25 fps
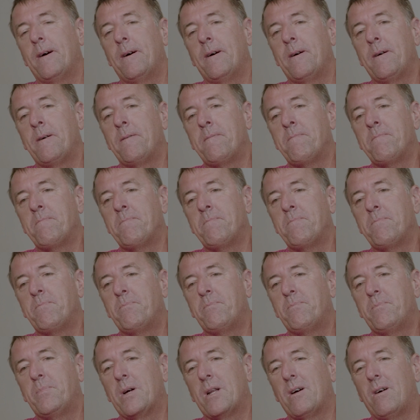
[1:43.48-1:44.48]

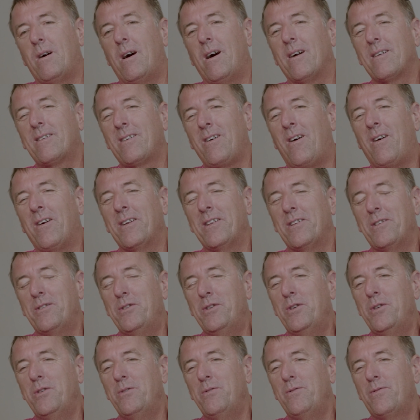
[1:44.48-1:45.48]
But I
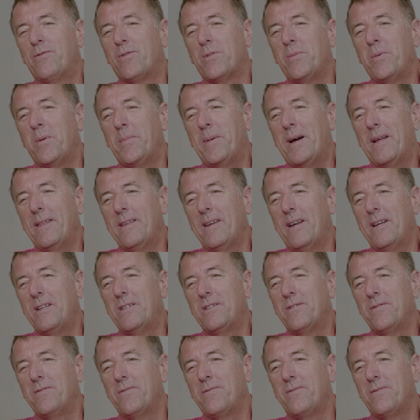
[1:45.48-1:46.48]
kind of knew from about
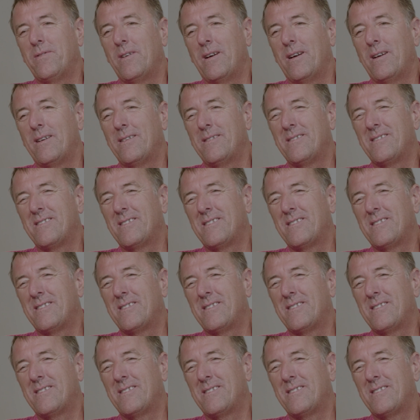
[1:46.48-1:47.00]
the age of